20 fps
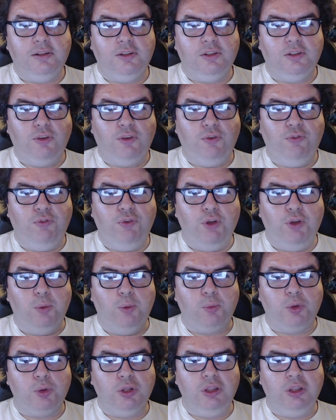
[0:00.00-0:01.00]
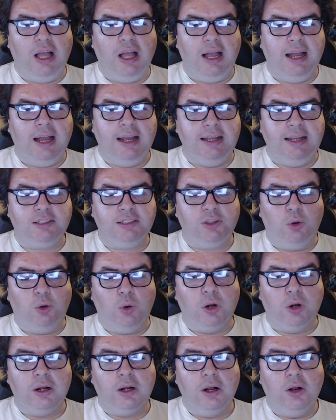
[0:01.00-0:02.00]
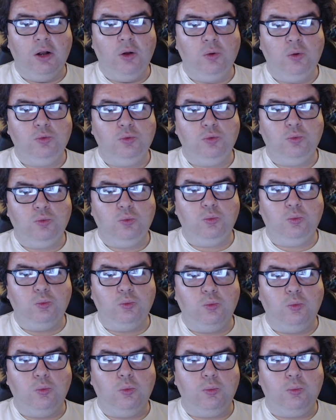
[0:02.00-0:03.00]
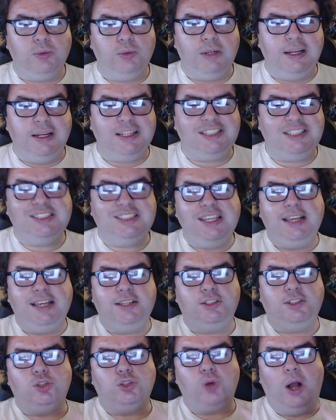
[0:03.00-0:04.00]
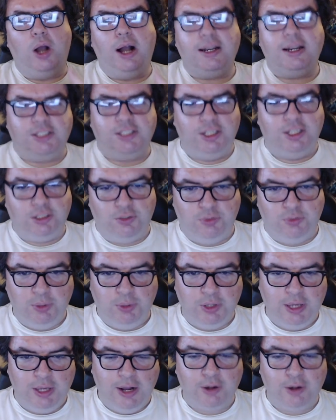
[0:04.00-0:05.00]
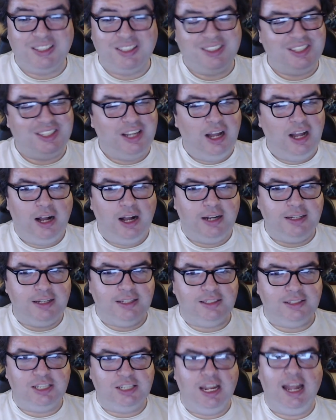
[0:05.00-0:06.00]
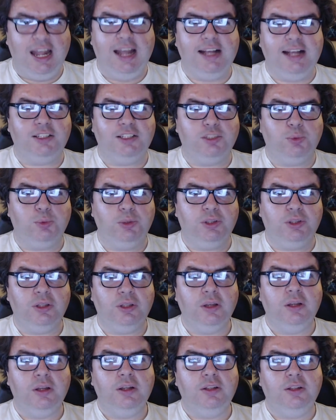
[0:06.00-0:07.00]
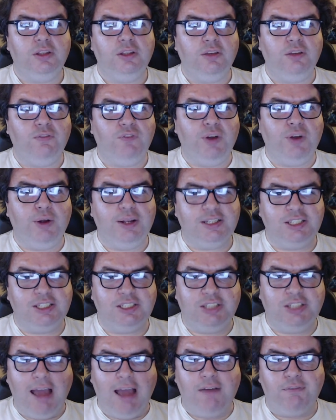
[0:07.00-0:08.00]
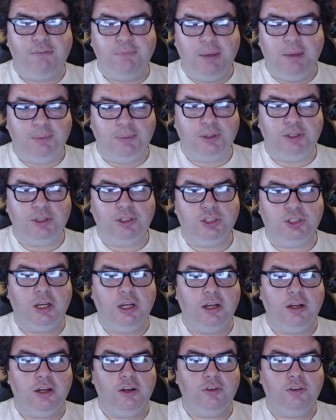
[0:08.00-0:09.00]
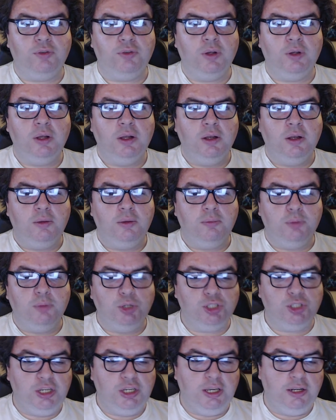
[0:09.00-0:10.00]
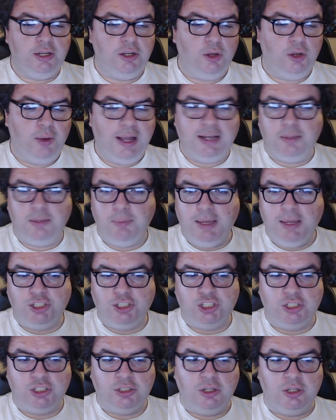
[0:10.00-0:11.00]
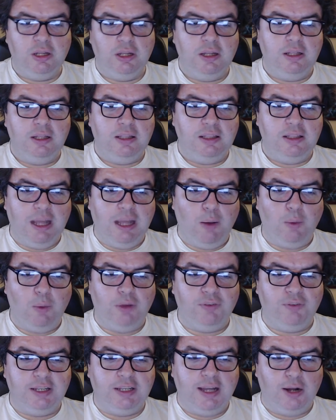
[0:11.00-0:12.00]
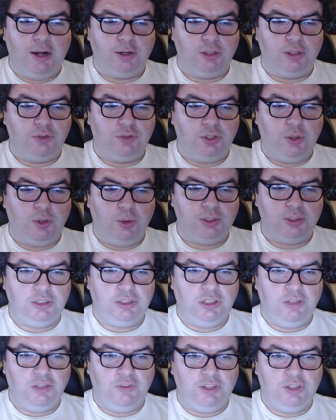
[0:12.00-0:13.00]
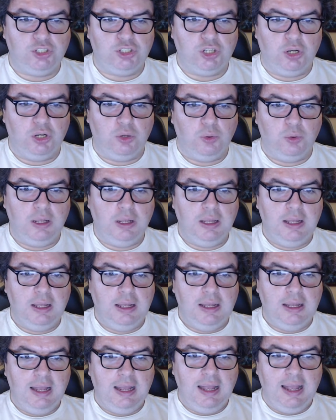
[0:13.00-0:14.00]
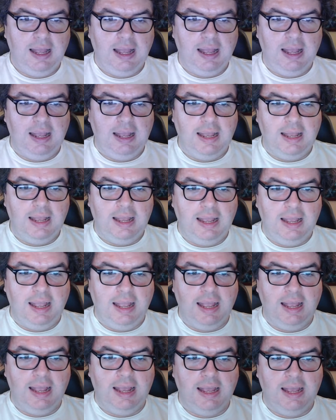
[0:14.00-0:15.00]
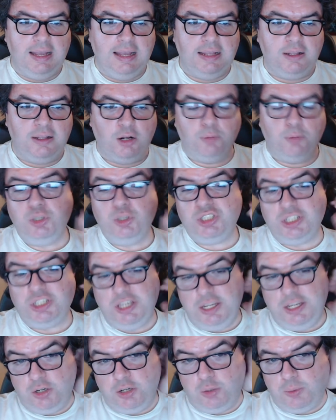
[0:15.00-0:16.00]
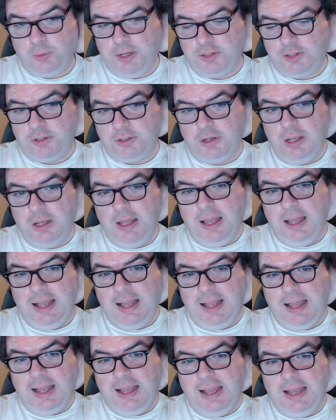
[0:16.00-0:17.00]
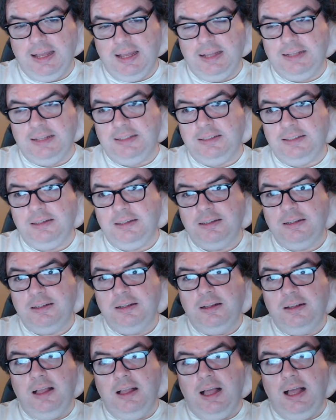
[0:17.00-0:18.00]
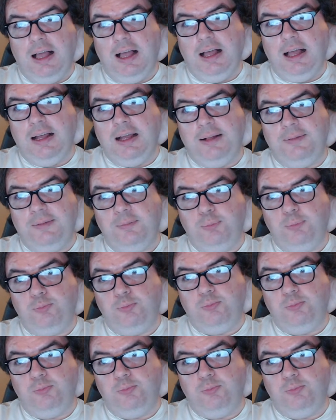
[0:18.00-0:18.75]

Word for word: the film relies or seeks to draw on a sense of familiarity that the audience has with the various staff members of Bushihino Animation that we've encountered over the course of the TV show, and or Musahino rather, and um,